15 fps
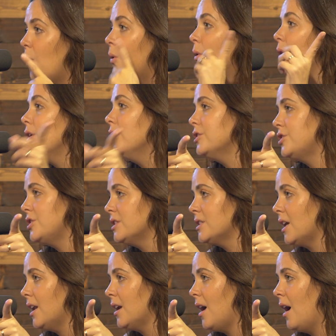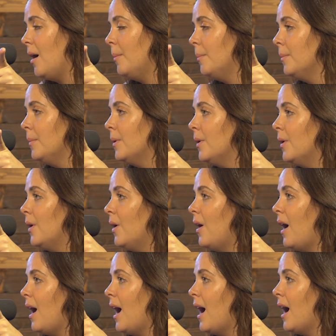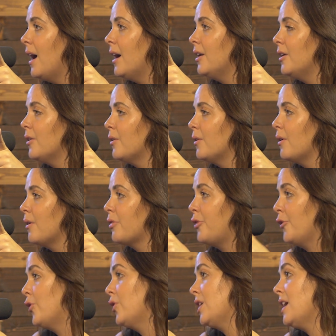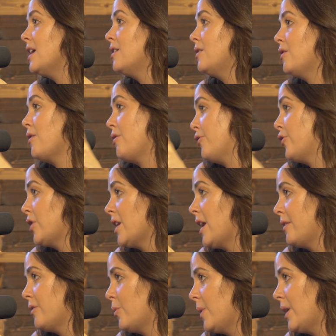or she's going to come at 30 in the 39th